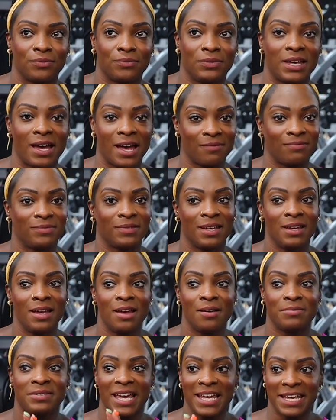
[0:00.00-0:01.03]
yeah,
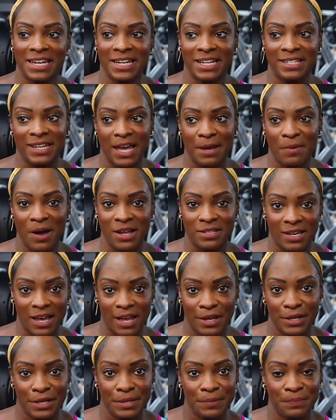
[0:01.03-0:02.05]
taking it day by
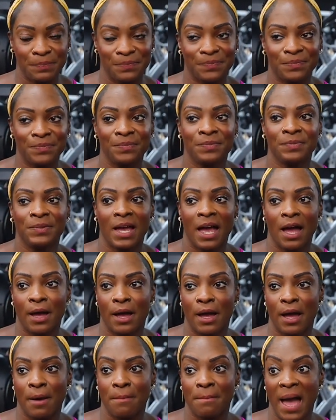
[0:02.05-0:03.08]
day,
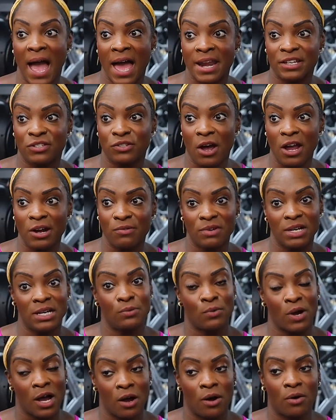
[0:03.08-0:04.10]
and it's going really
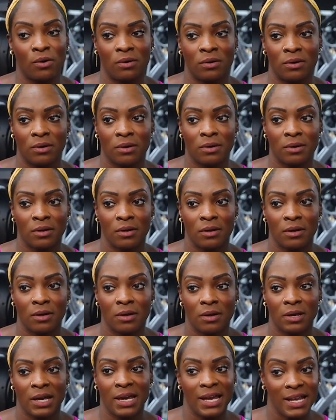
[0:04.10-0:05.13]
well.
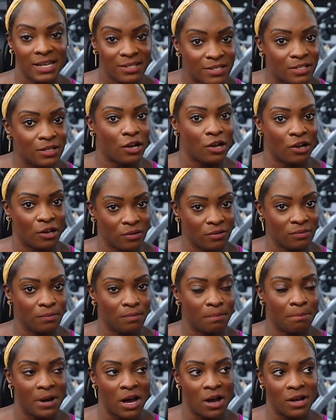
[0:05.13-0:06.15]
It is slow,
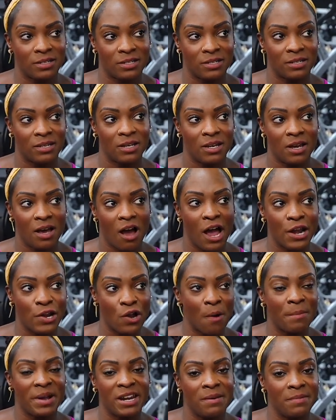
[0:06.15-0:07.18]
but I know
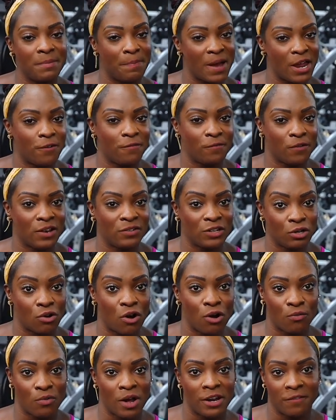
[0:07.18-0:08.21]
I'm going to be better for it in the
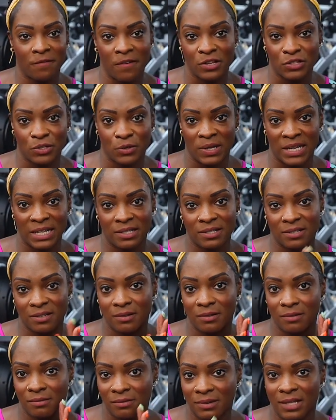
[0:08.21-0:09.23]
long run if I do it
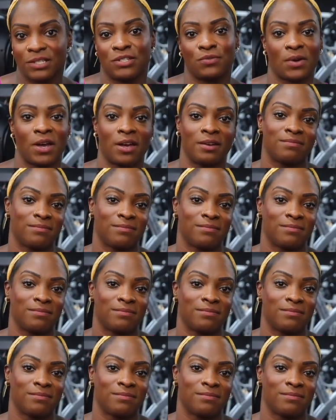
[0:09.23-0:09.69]
this way.